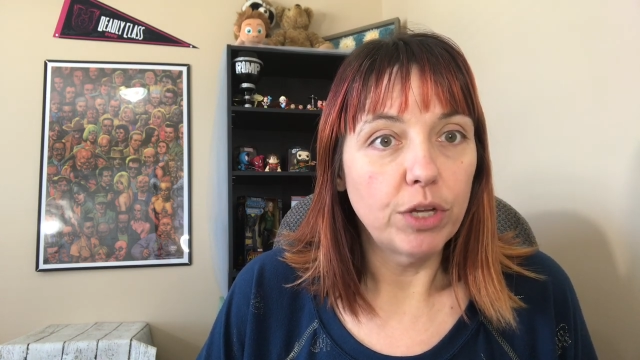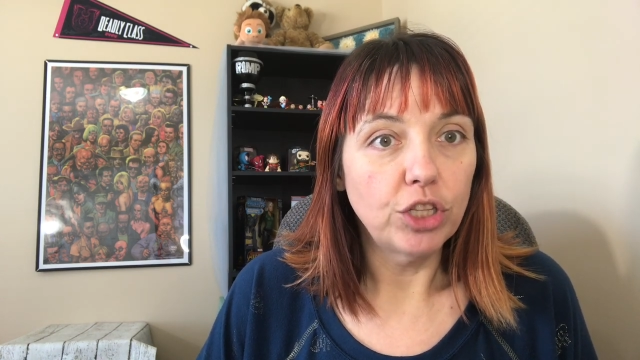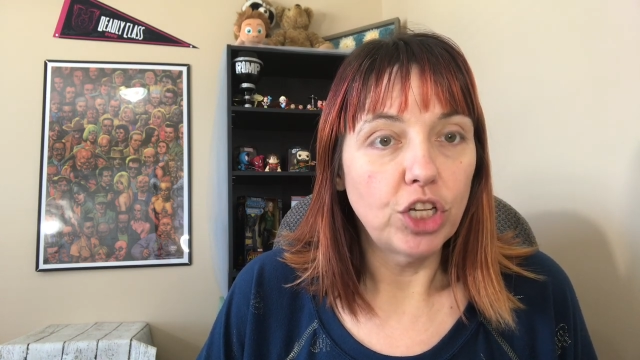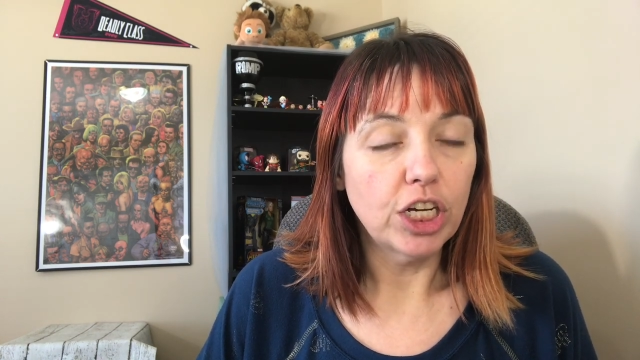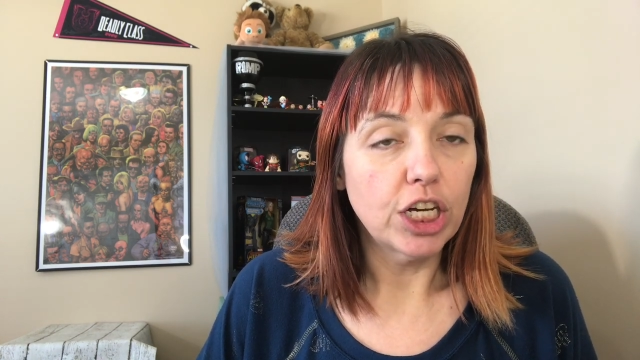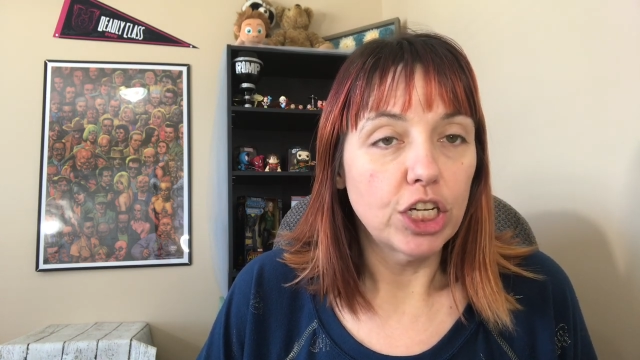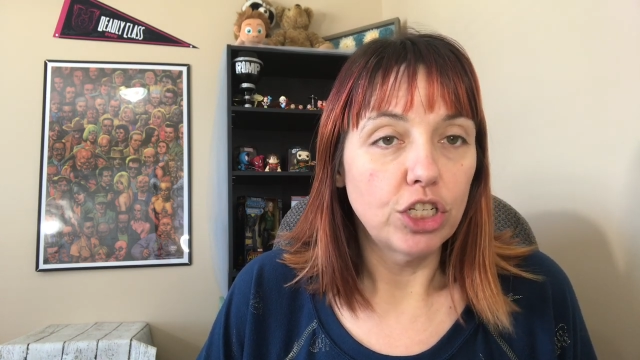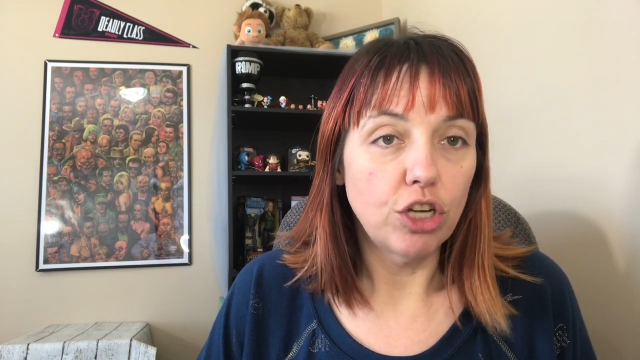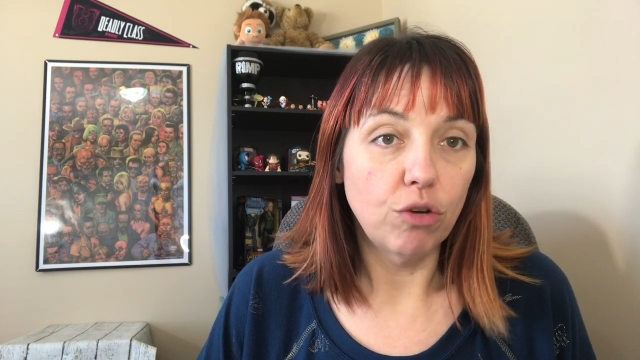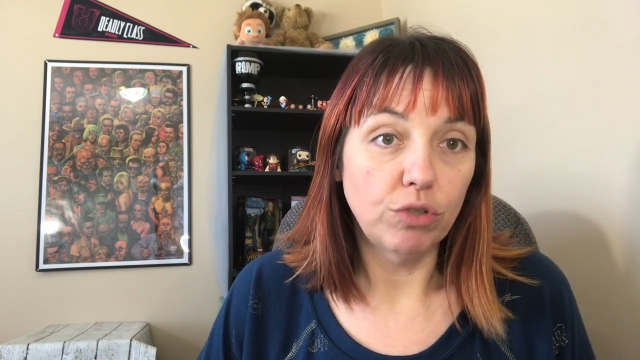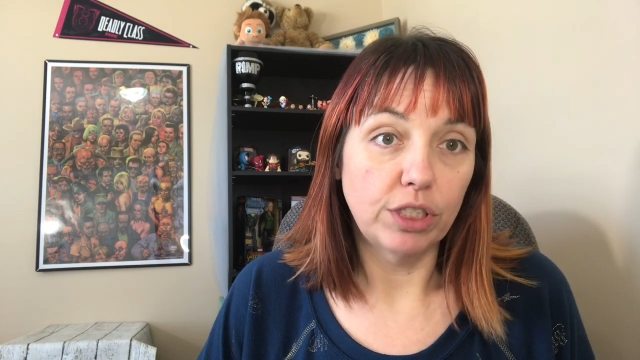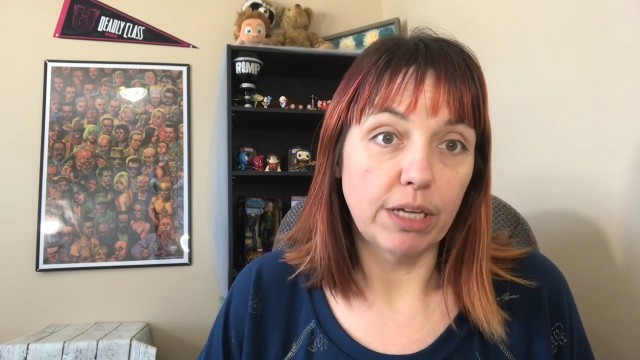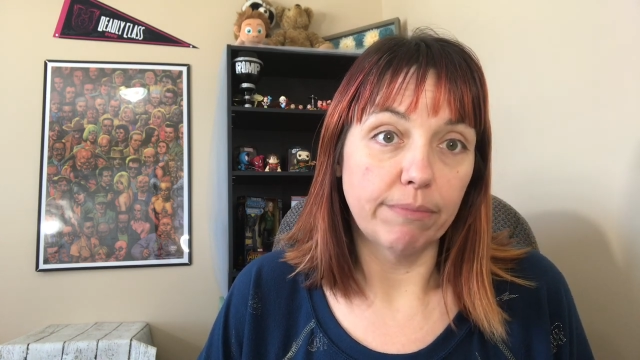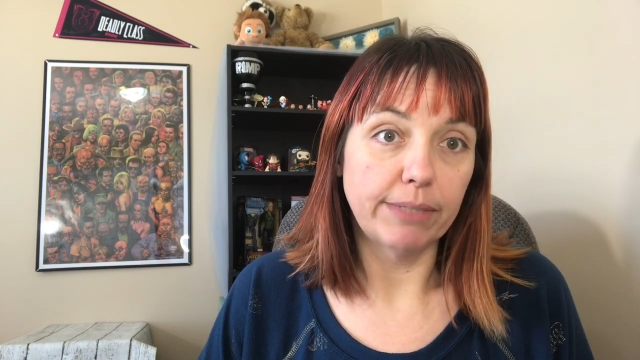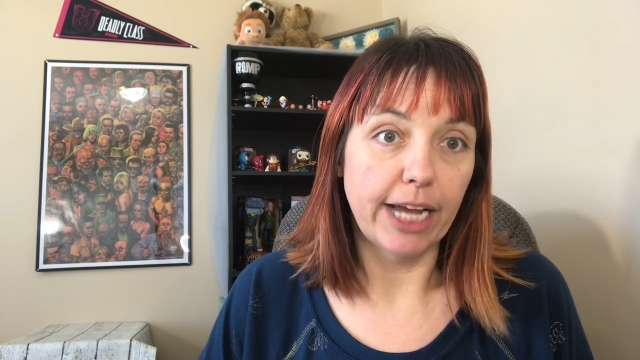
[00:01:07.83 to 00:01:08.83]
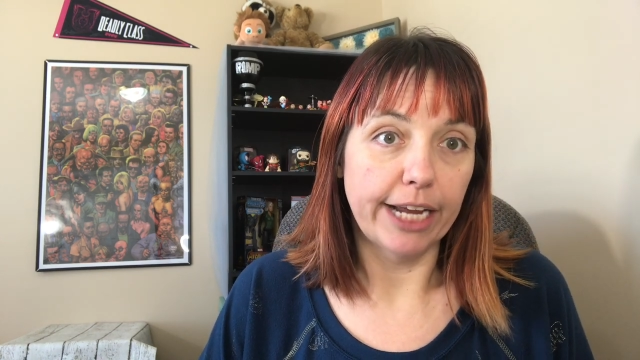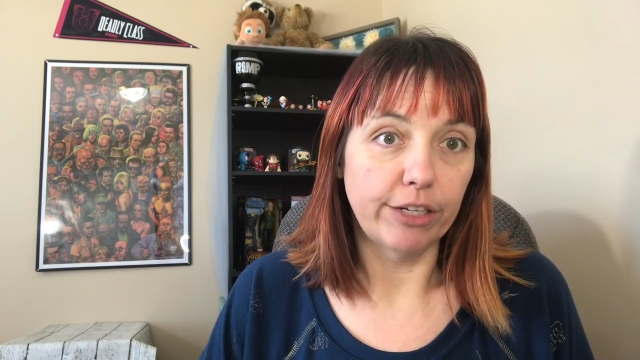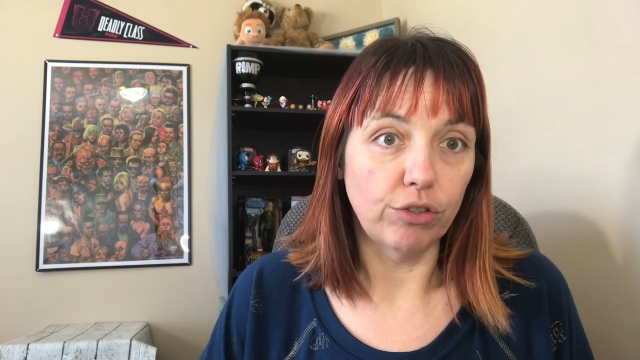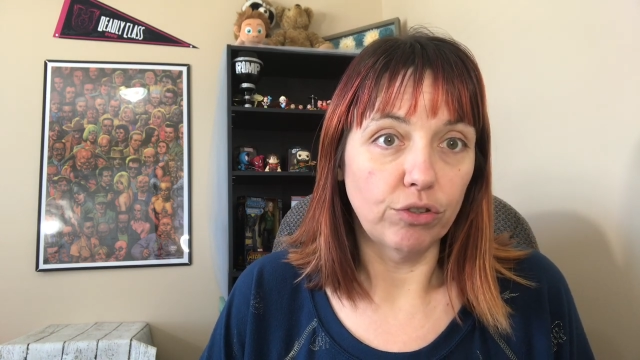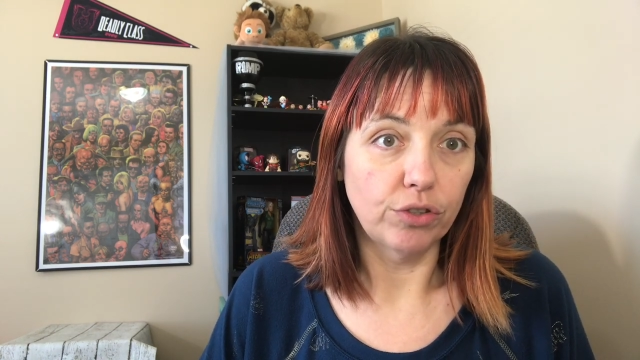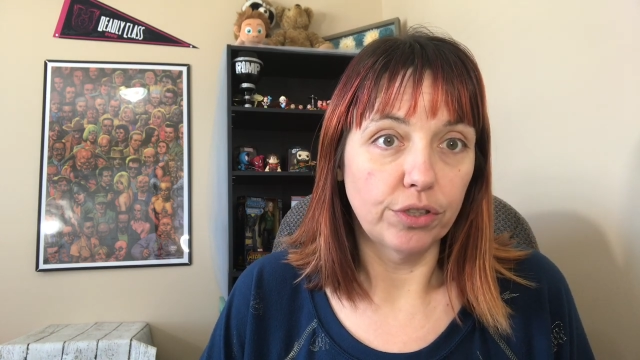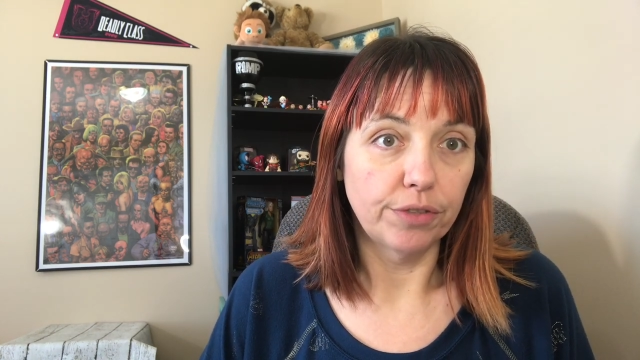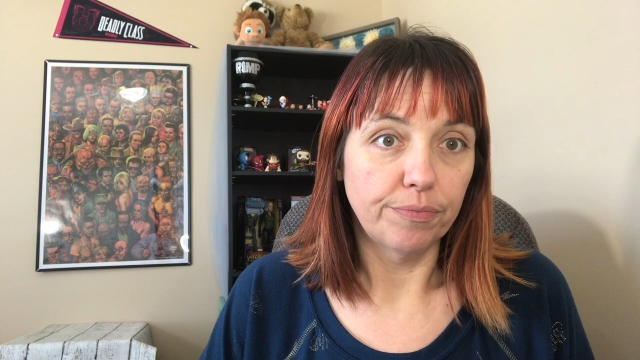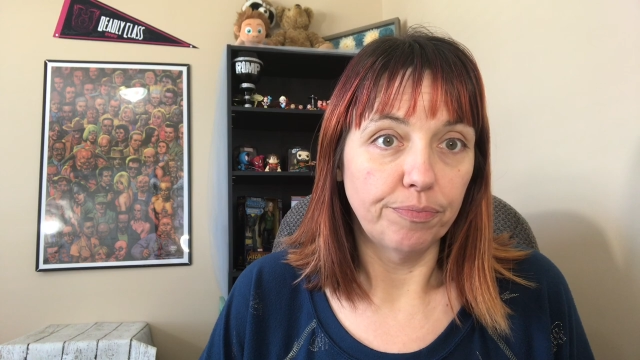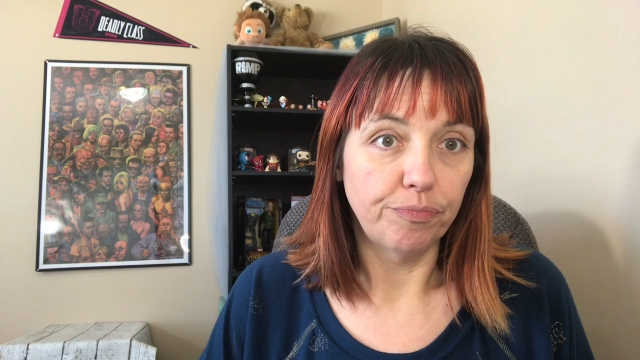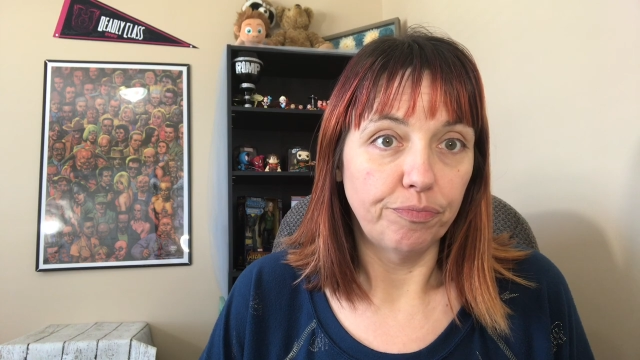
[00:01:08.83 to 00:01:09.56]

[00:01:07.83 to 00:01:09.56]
and look, no subtitles.